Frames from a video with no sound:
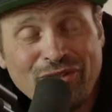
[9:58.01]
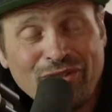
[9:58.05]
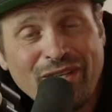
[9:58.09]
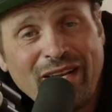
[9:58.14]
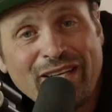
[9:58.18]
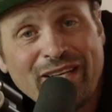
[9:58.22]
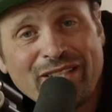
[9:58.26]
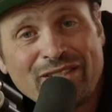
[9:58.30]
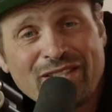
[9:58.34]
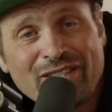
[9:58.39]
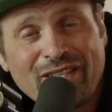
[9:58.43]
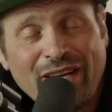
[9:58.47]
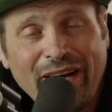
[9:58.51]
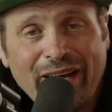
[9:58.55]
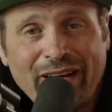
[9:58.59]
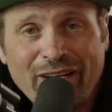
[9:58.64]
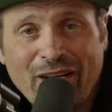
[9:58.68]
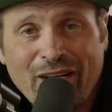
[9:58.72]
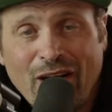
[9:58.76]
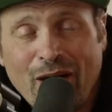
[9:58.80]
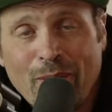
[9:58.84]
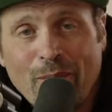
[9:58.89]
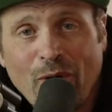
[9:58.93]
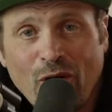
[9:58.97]
It's got to
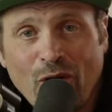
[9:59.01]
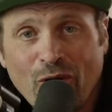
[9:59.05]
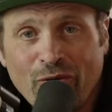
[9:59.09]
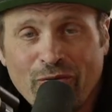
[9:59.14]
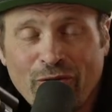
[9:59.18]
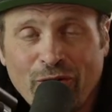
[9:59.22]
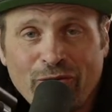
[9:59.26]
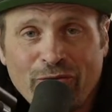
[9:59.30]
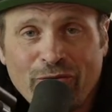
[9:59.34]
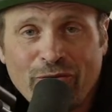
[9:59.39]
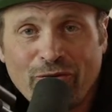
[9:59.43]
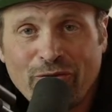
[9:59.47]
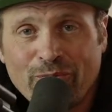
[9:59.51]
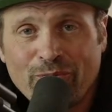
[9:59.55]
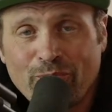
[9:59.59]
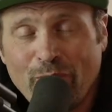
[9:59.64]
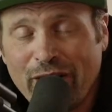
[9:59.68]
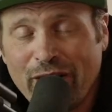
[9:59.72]
come over, make